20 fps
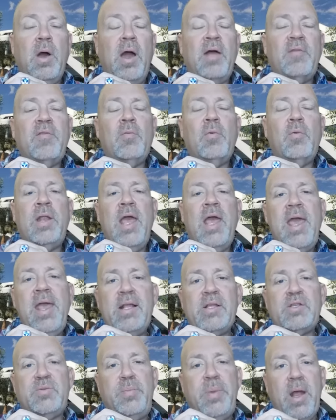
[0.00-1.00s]
know, everyone
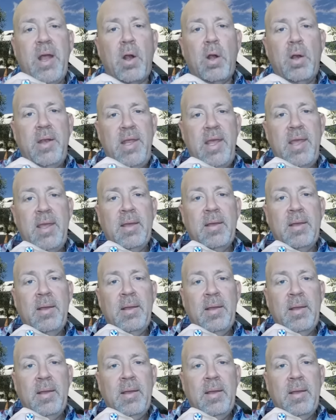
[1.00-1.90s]
hates parity,